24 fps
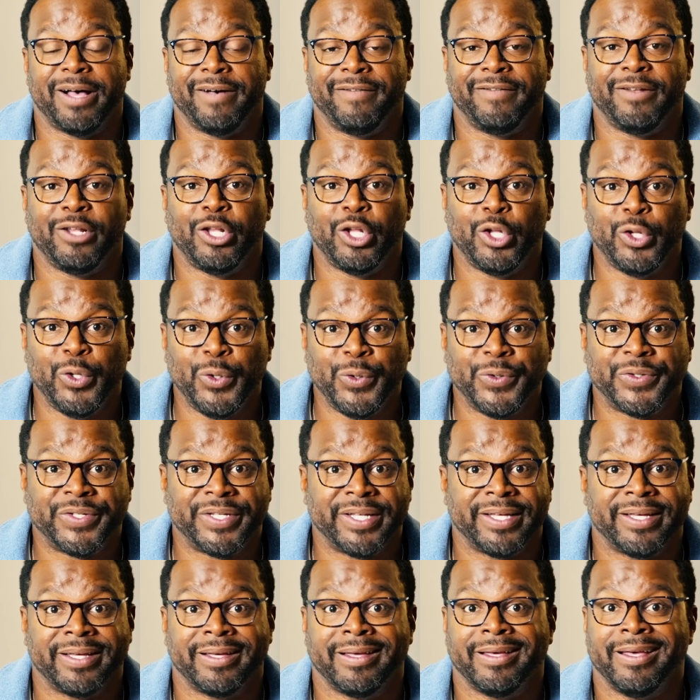of
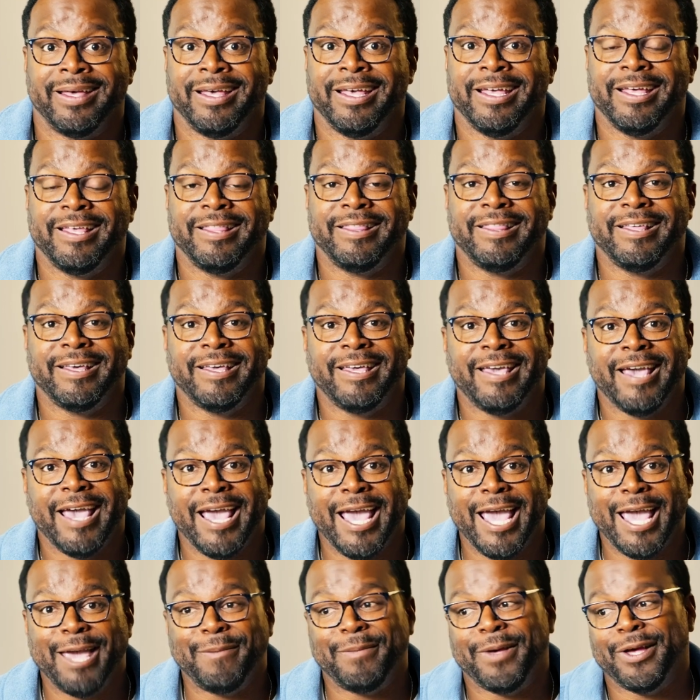losing the
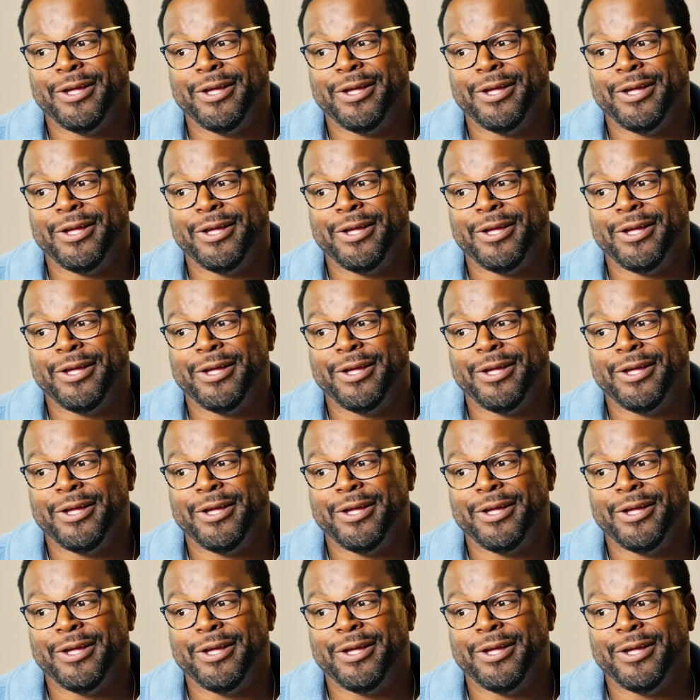game.